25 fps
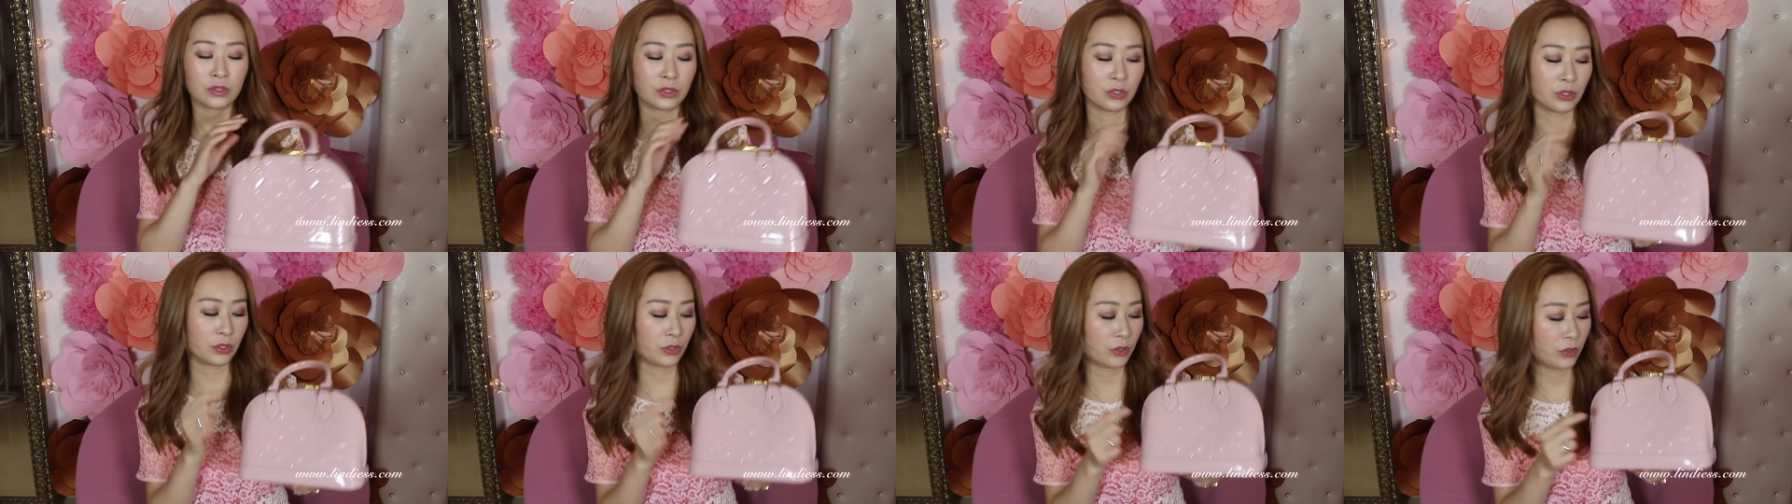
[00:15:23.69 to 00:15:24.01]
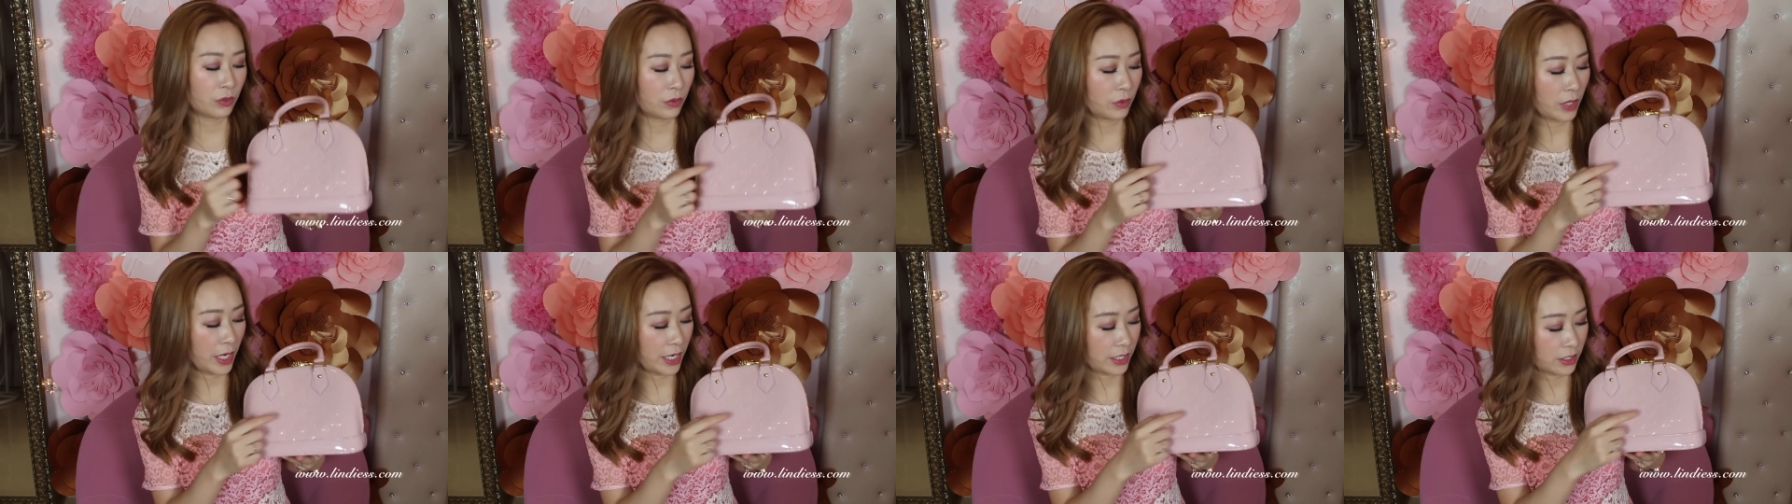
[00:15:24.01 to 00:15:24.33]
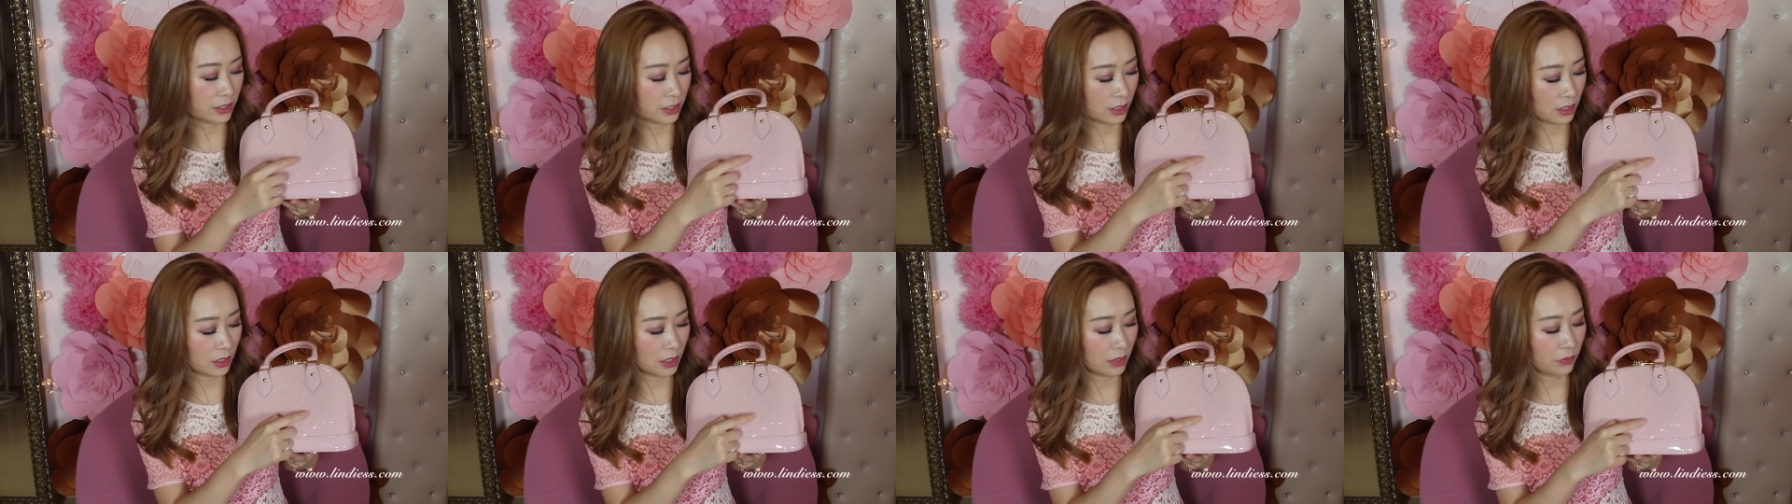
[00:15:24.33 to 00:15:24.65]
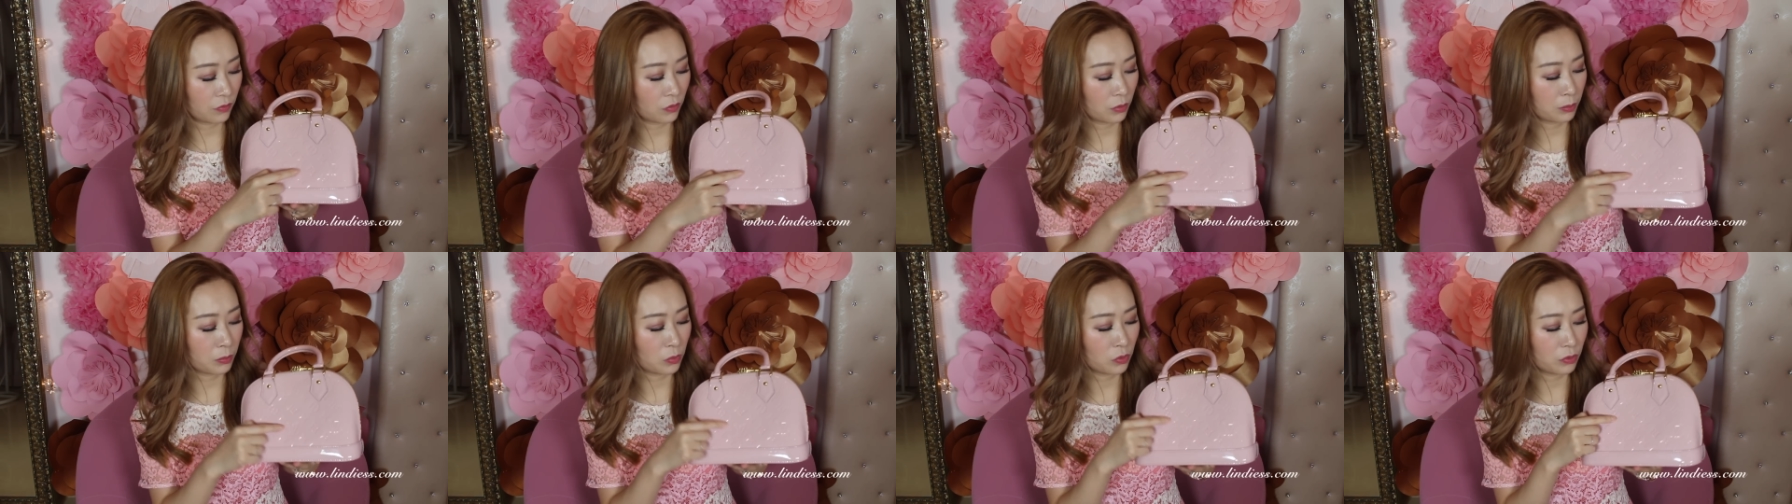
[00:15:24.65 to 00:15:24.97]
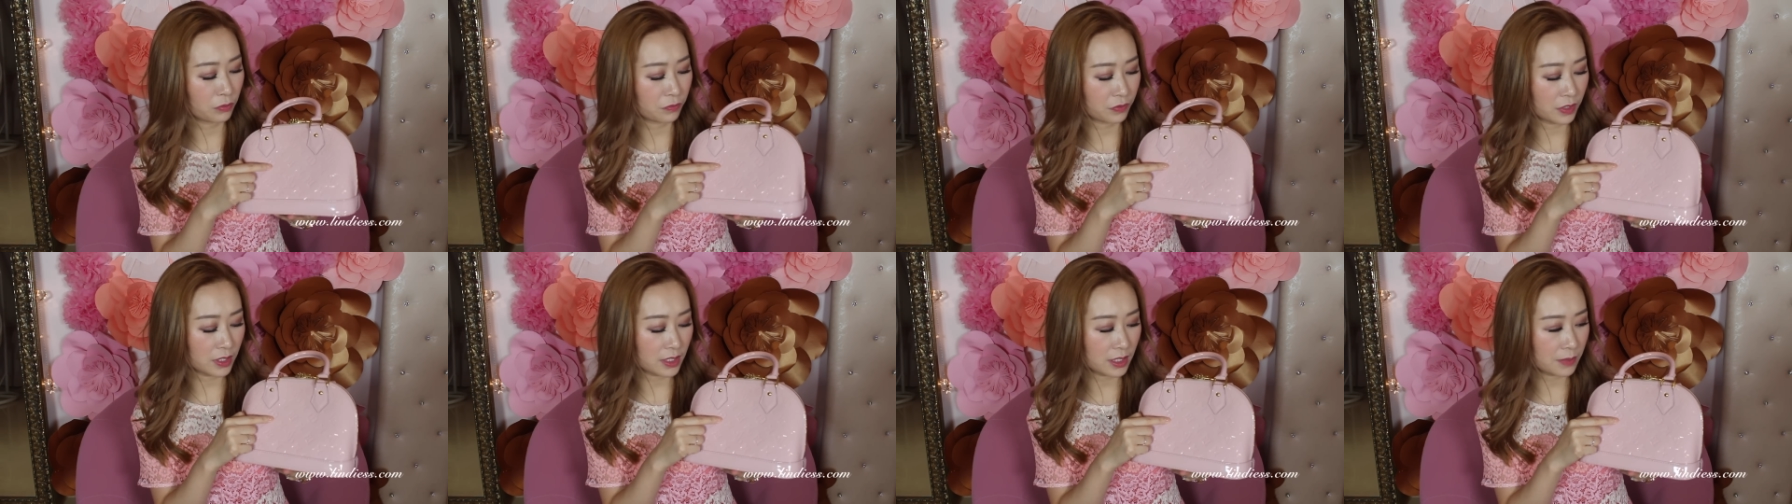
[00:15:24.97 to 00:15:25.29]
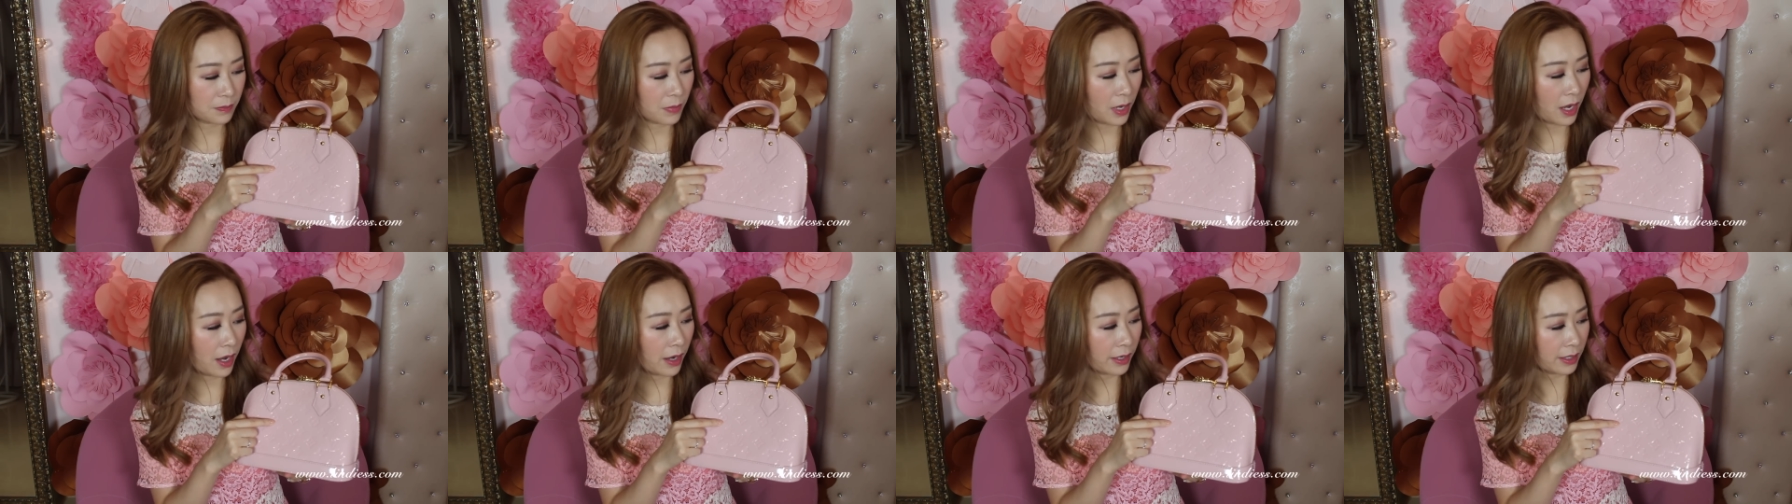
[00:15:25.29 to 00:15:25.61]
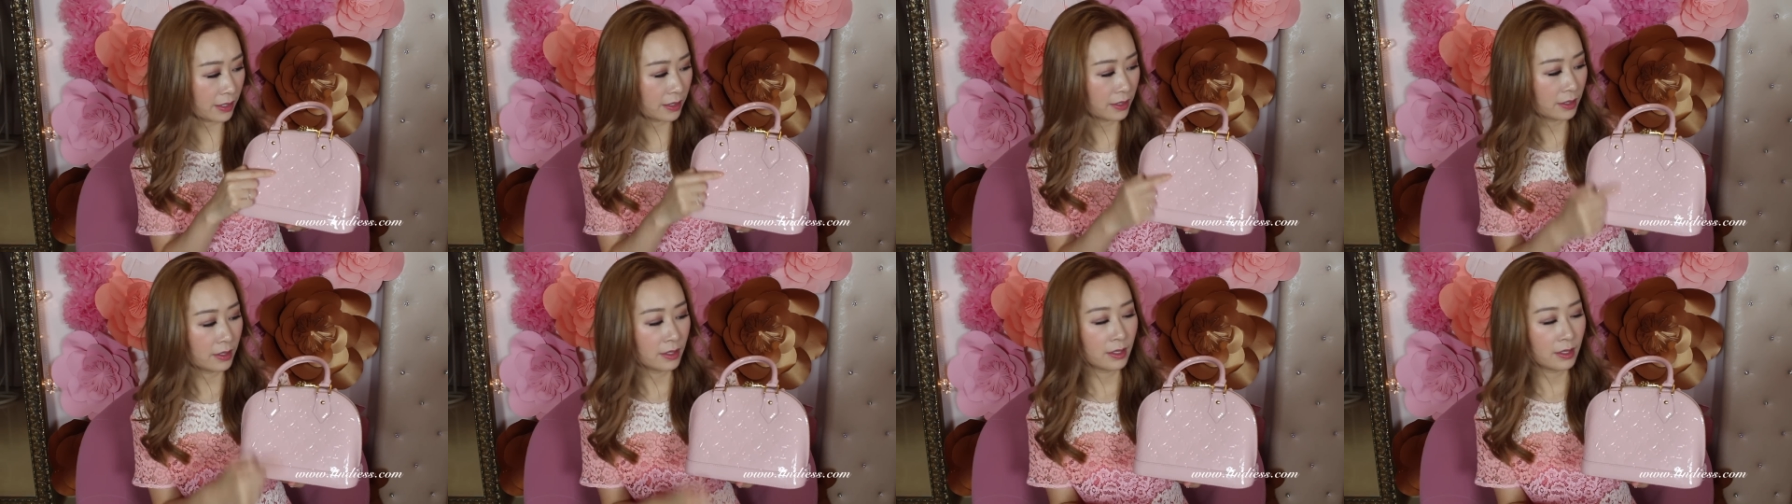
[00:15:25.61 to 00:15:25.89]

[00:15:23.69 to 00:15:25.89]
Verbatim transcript: to actually remove this mark.